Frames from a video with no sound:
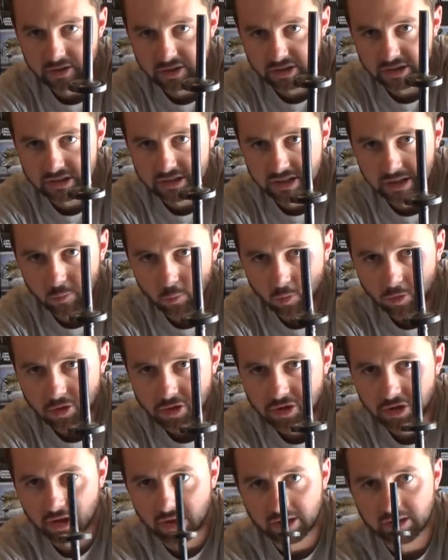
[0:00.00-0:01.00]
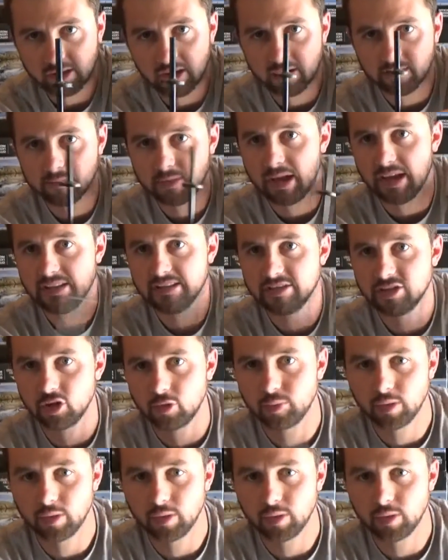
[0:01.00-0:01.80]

just that washer like that. Had zero